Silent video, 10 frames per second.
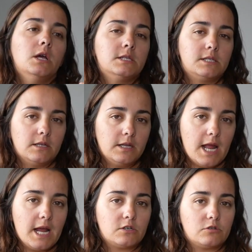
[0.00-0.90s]
still an
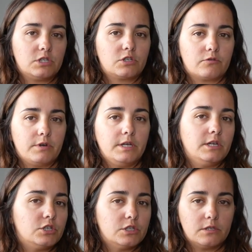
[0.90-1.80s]
extra
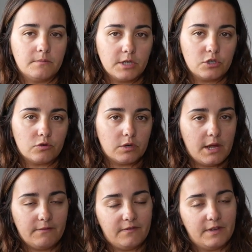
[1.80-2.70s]
screening just to make sure
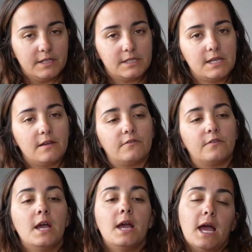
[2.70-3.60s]
everything is safe,
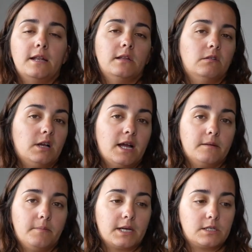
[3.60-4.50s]
and then they will hand
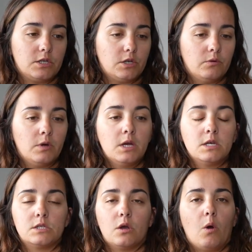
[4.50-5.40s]
it back to you.
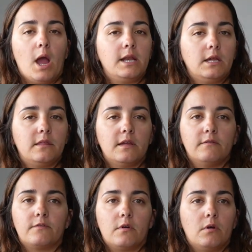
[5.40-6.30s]
So
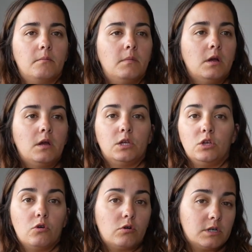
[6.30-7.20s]
anything from
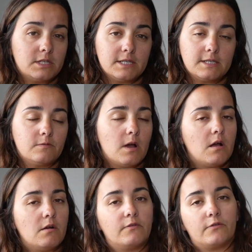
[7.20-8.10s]
yogurts as
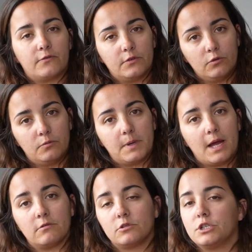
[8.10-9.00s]
well, fruit
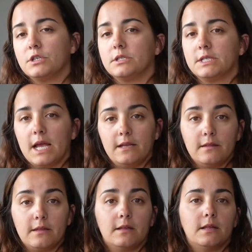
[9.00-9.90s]
pouches,
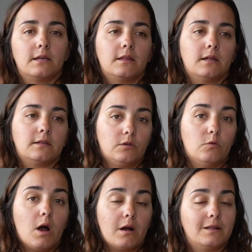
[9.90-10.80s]
anything like that,
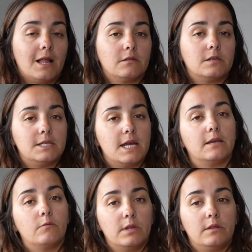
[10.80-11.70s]
you are allowed to
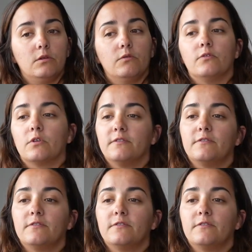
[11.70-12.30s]
take with you for a